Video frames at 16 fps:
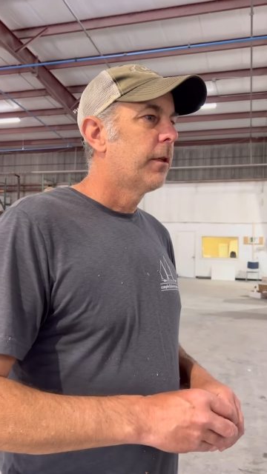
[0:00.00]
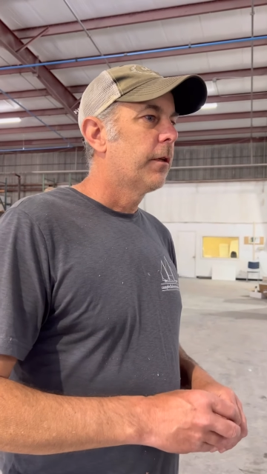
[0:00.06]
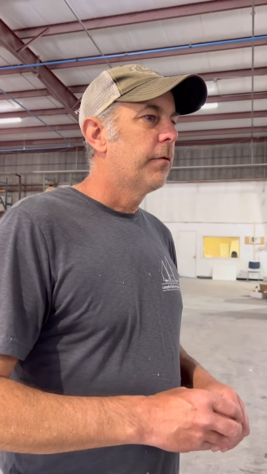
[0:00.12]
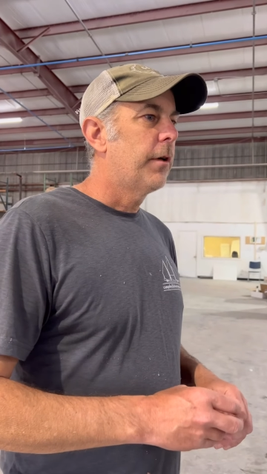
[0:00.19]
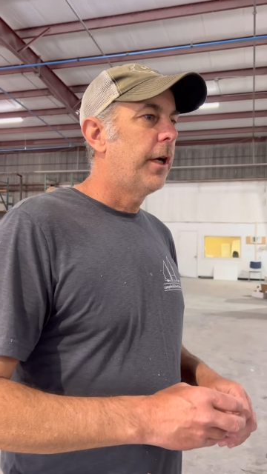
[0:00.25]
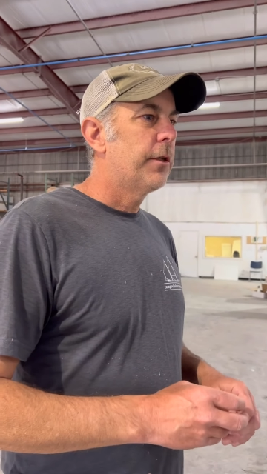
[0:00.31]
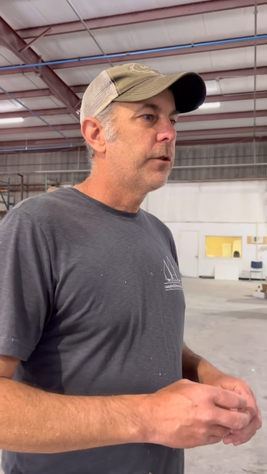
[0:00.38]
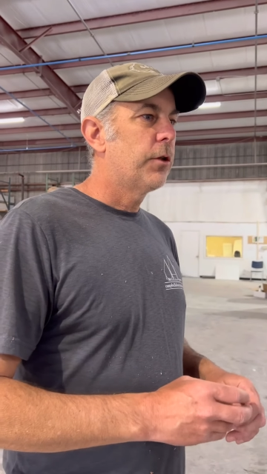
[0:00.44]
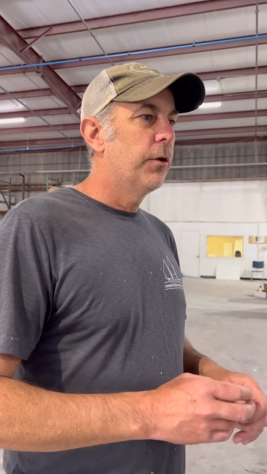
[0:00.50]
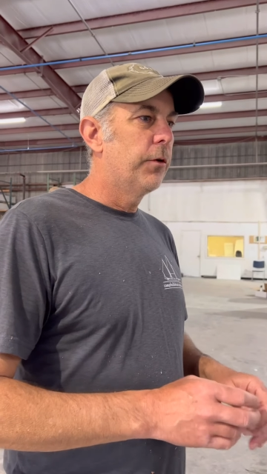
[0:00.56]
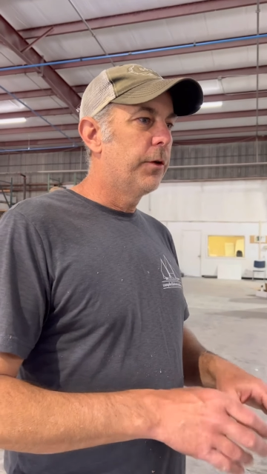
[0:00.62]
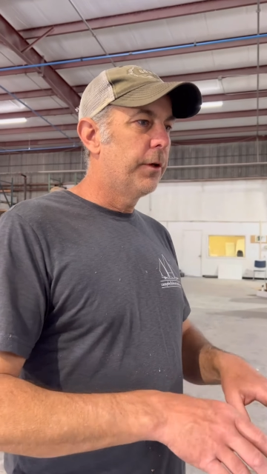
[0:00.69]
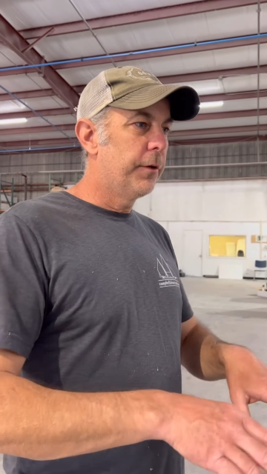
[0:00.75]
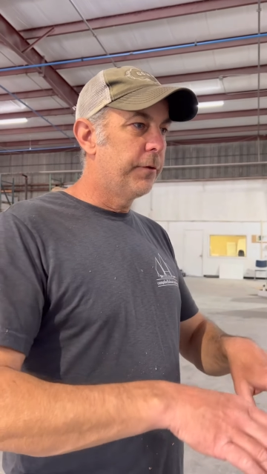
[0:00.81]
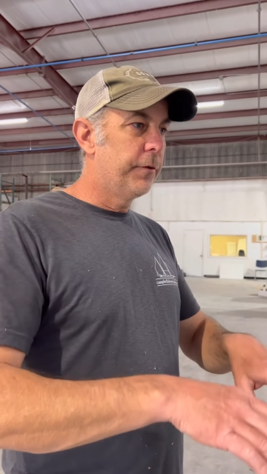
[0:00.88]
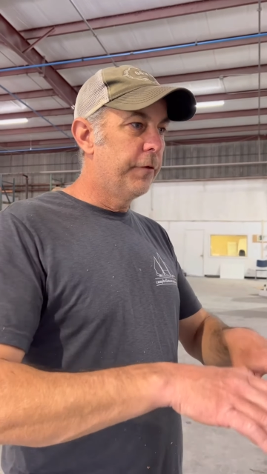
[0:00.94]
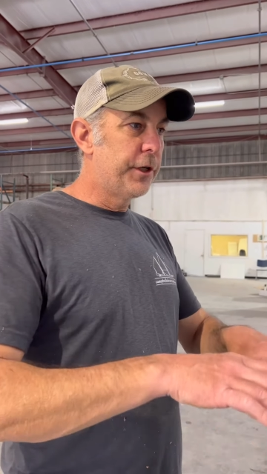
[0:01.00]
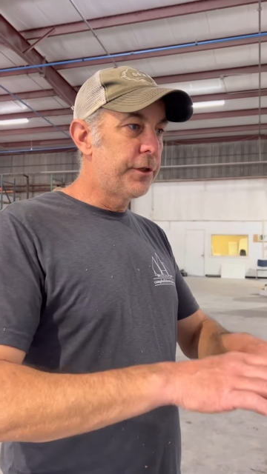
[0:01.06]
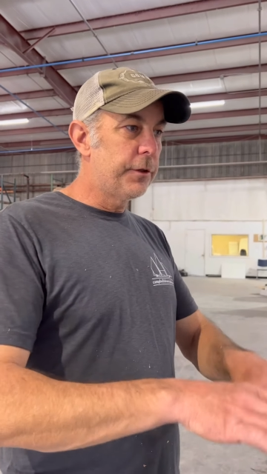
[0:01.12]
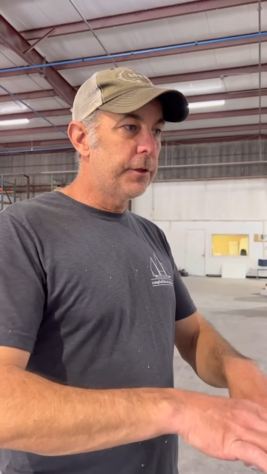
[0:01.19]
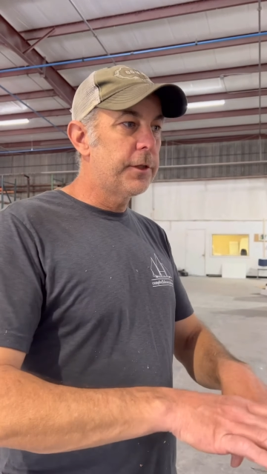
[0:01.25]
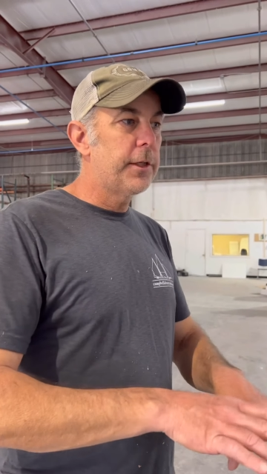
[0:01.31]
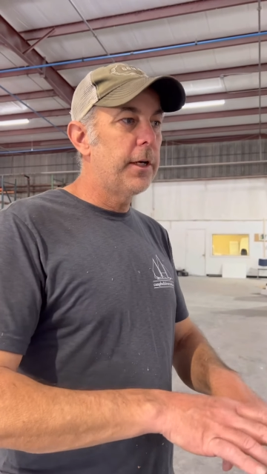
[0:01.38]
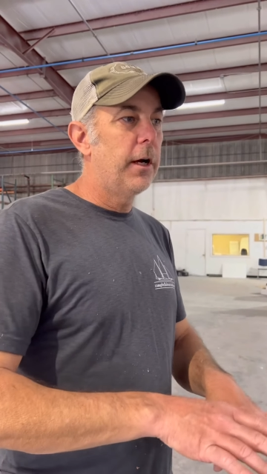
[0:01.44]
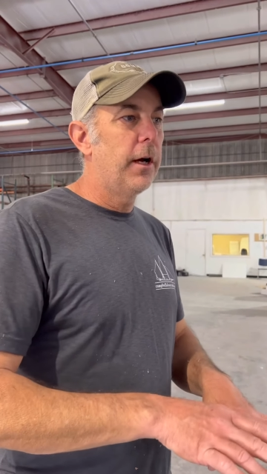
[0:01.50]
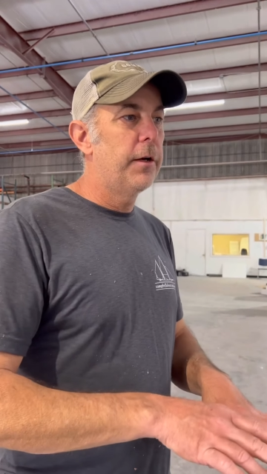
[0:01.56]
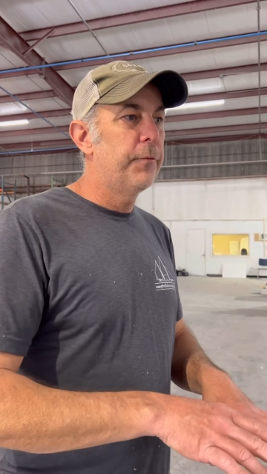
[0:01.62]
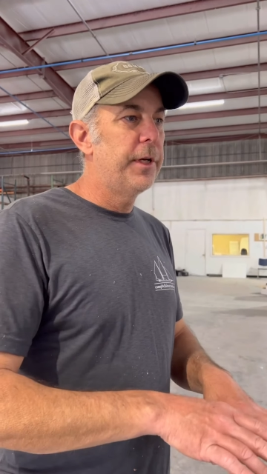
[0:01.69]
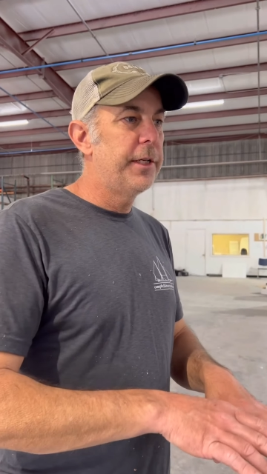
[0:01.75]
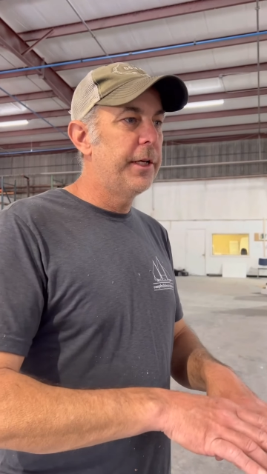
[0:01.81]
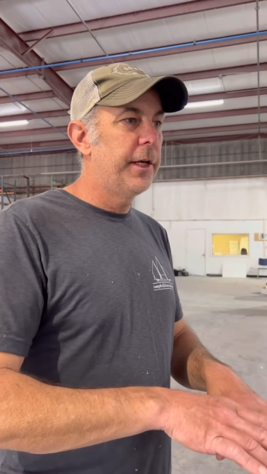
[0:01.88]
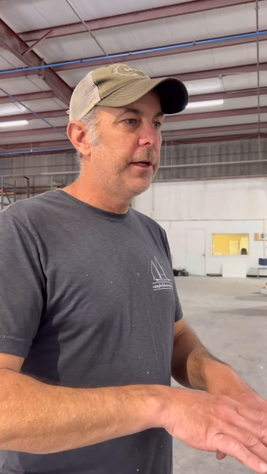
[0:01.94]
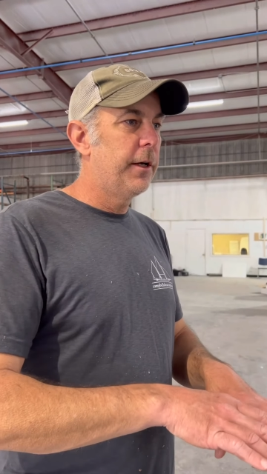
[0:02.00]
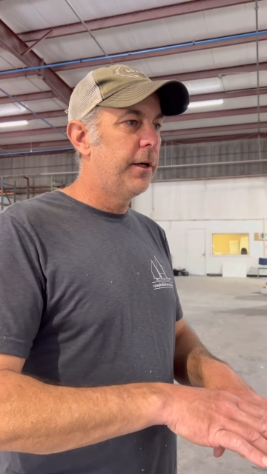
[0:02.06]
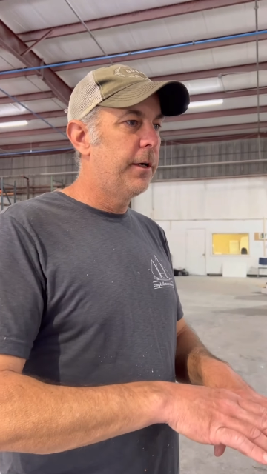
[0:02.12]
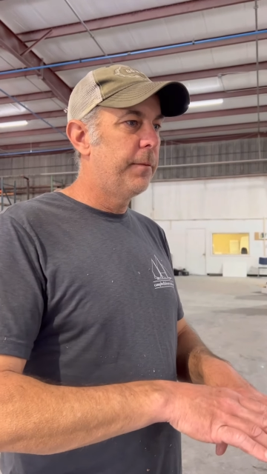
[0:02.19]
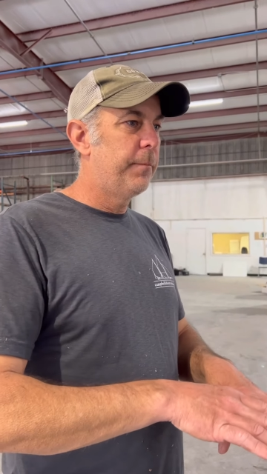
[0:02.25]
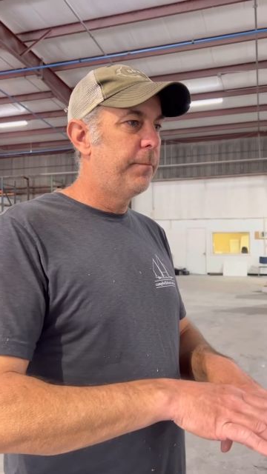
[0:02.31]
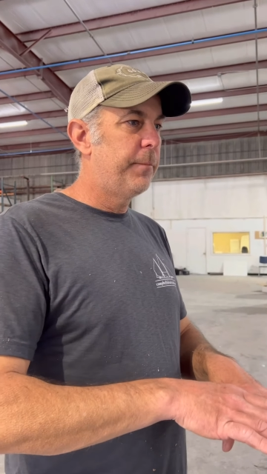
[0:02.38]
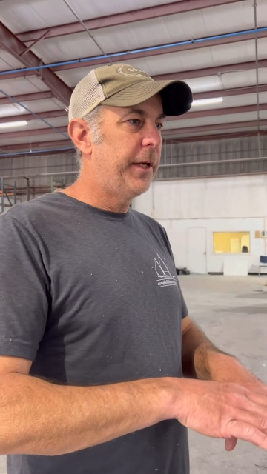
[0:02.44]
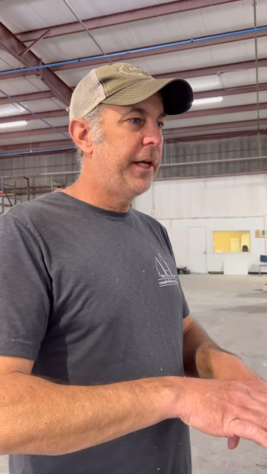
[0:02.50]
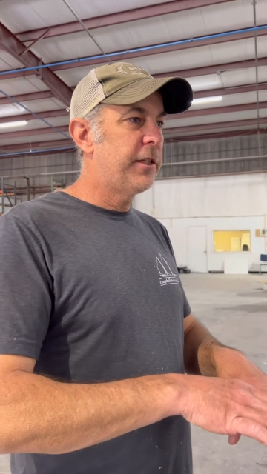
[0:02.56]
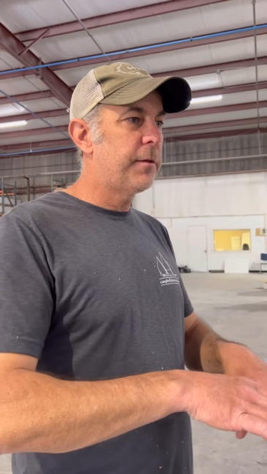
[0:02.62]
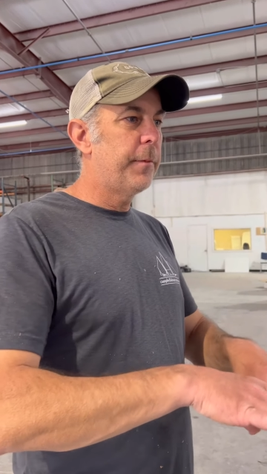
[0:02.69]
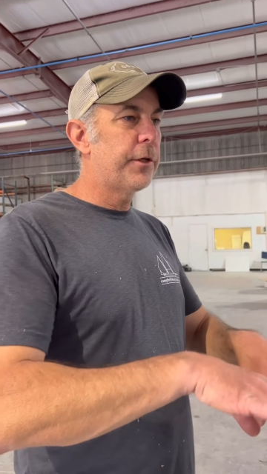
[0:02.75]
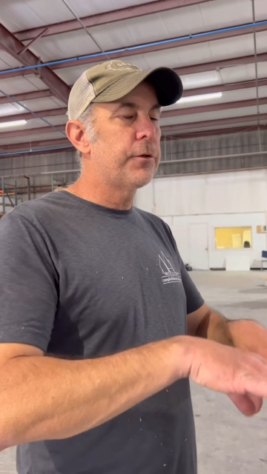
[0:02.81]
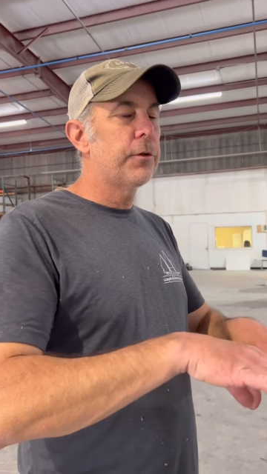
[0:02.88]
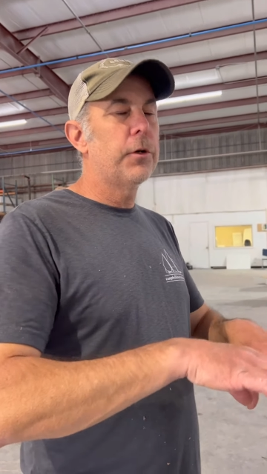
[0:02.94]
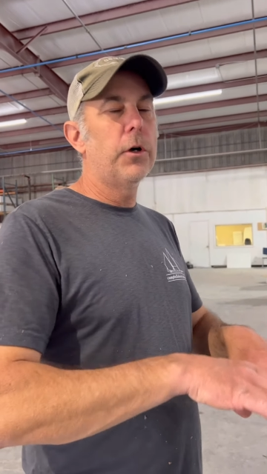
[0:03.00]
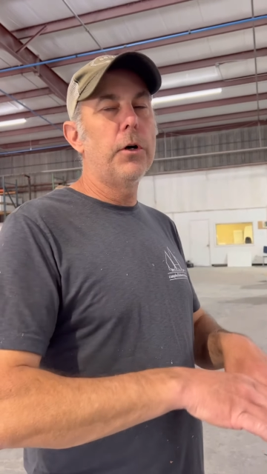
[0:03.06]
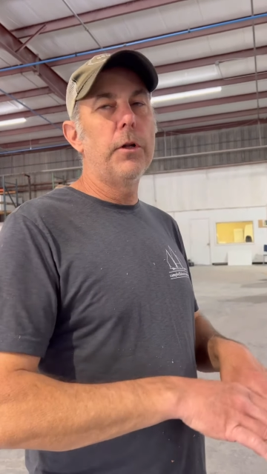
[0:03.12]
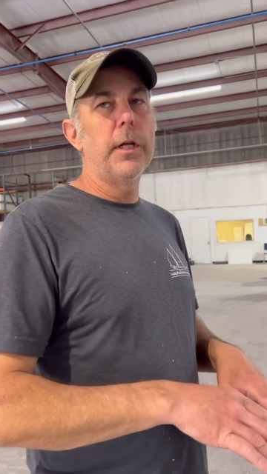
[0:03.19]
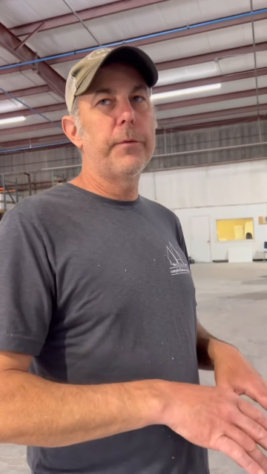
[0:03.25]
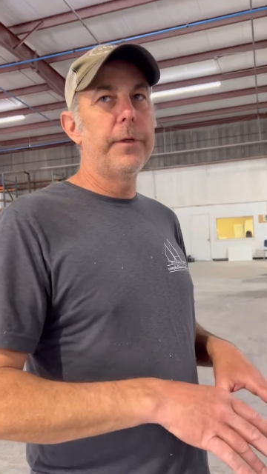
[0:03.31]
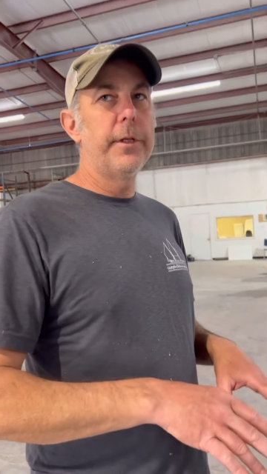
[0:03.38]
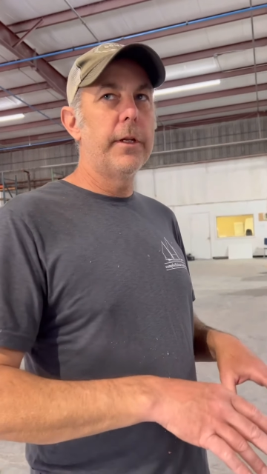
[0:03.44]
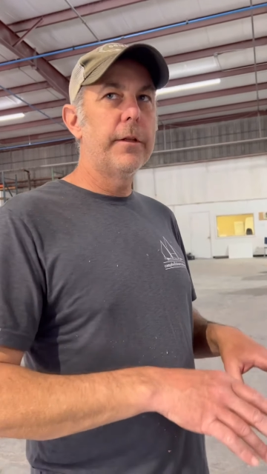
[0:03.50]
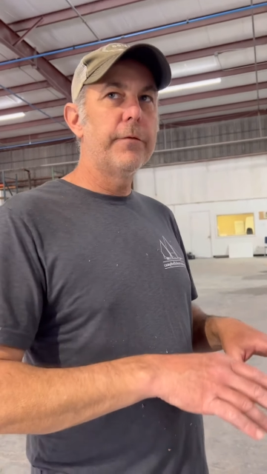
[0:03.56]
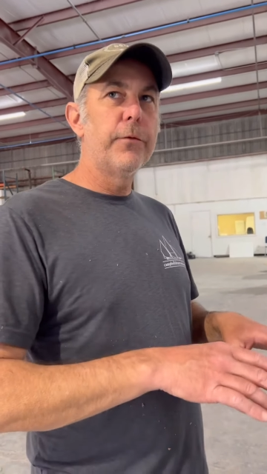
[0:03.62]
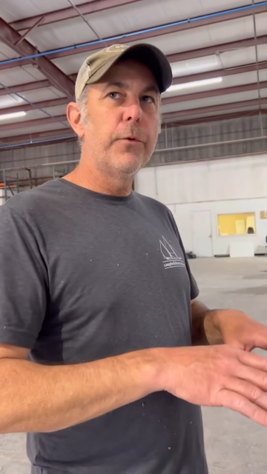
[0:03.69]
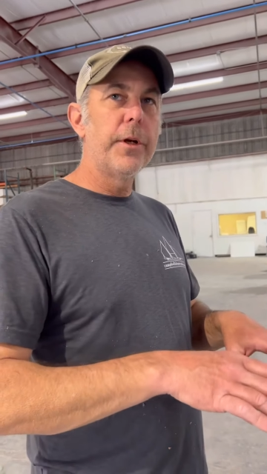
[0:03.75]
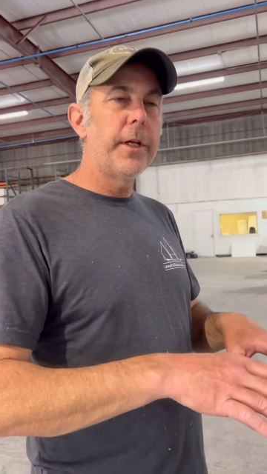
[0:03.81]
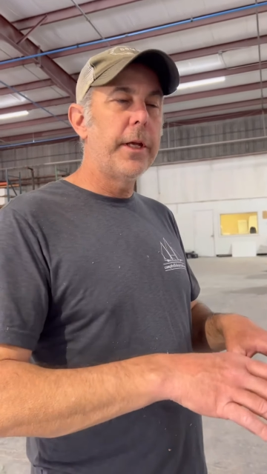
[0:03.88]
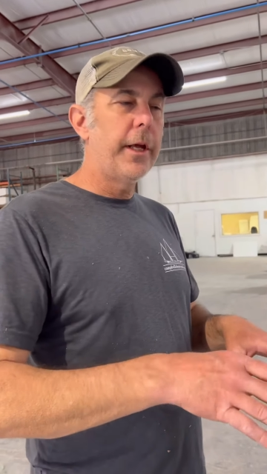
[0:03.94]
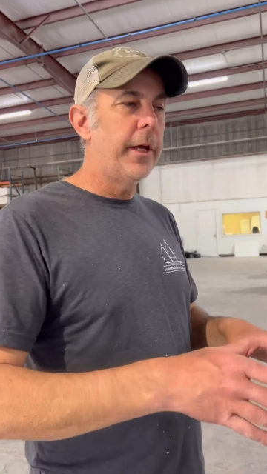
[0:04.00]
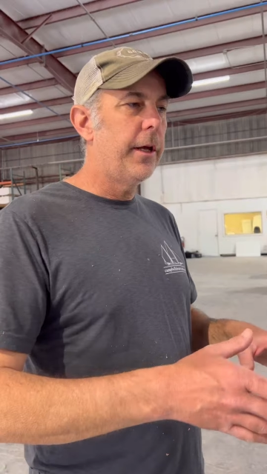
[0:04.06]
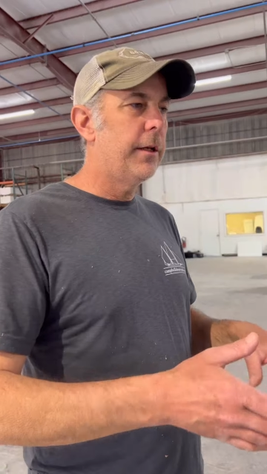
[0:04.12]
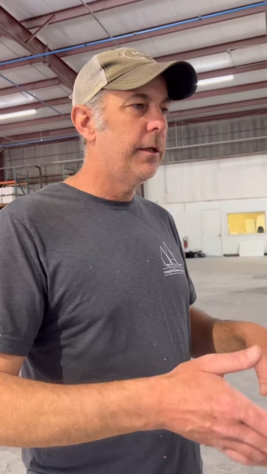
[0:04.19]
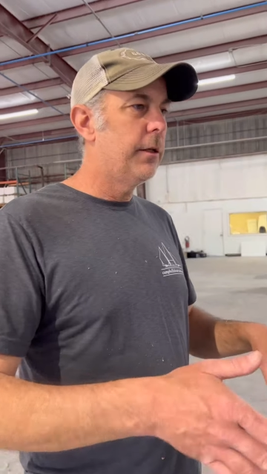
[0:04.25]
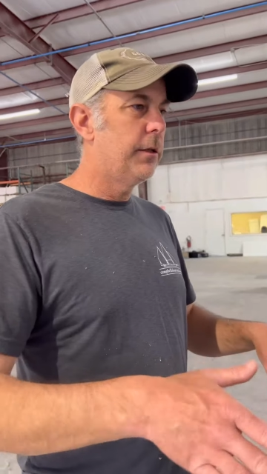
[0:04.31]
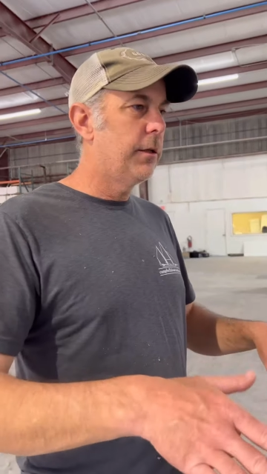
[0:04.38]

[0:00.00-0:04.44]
Right, so the original design, we did a asymmetrical hull like we did in the 48,